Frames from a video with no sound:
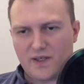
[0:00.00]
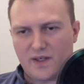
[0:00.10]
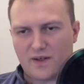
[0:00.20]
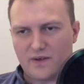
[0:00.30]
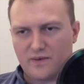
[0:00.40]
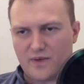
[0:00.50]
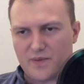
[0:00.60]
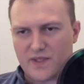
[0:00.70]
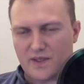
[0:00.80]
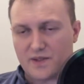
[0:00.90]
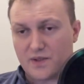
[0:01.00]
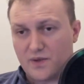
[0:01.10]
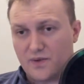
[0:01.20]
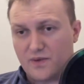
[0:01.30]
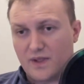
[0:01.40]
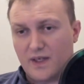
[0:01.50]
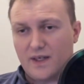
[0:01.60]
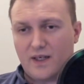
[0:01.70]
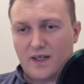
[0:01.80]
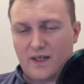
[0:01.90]
here on the website soon.
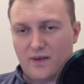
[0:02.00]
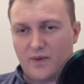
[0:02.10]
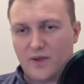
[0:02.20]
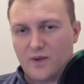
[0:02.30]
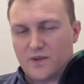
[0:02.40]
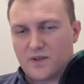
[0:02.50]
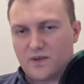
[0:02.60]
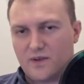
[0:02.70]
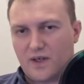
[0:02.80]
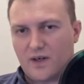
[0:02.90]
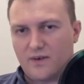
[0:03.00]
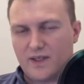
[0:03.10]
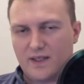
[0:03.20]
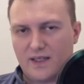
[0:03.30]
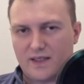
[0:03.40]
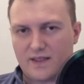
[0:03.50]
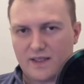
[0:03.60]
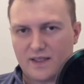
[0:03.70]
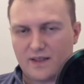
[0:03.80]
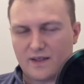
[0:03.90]
We also are
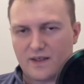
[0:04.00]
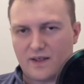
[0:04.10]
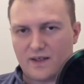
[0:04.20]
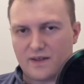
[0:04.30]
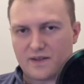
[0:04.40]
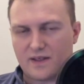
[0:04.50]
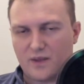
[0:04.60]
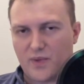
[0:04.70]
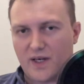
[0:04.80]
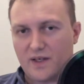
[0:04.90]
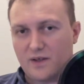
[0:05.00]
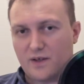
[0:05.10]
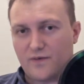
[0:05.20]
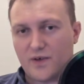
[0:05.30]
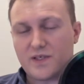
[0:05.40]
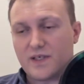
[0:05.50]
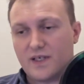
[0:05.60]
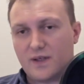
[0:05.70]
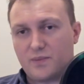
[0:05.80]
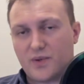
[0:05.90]
releasing our Syllabite
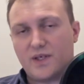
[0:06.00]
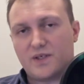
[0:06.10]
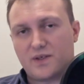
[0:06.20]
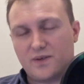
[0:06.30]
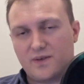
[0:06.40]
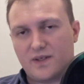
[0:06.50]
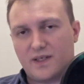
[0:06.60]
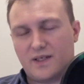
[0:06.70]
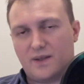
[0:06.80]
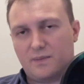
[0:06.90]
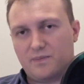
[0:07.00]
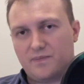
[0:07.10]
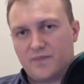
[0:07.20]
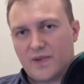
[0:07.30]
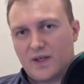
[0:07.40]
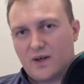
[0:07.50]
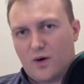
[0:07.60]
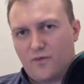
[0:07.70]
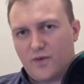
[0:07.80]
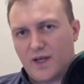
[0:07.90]
University pretty soon,
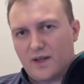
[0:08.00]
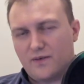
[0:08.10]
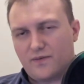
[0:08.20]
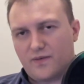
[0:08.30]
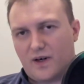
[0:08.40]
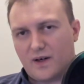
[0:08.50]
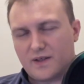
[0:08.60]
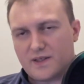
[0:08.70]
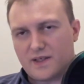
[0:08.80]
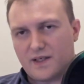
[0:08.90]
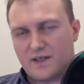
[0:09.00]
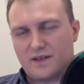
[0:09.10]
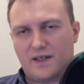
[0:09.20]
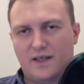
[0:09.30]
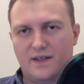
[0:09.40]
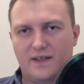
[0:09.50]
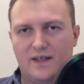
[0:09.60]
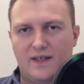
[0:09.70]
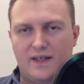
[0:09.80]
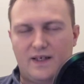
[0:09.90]
hopefully end of August here. And
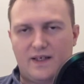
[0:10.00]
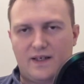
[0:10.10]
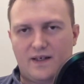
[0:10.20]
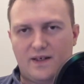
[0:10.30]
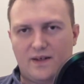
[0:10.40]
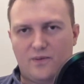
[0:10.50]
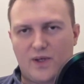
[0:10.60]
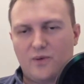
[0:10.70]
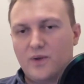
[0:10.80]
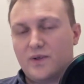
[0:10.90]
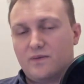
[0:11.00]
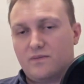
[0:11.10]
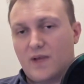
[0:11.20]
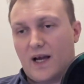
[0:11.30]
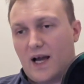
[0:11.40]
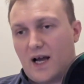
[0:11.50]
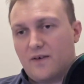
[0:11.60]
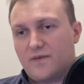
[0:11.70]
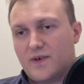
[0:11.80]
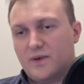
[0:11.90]
what it will
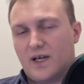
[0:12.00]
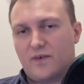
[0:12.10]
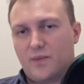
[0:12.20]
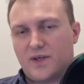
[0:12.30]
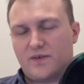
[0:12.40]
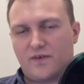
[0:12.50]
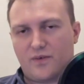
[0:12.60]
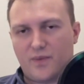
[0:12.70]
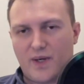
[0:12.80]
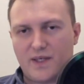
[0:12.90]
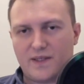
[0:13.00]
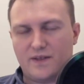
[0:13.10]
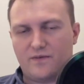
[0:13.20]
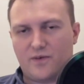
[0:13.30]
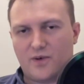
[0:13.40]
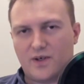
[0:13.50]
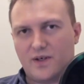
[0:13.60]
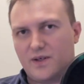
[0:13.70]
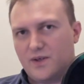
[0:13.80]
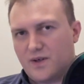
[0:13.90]
have a bunch of information for
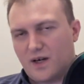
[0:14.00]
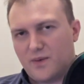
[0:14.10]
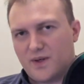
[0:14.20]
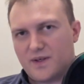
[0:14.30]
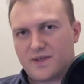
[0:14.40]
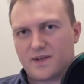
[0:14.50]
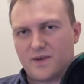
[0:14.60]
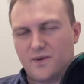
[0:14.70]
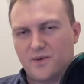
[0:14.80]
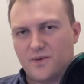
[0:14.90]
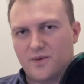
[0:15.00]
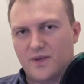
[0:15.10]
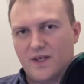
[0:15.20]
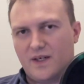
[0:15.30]
newcomers who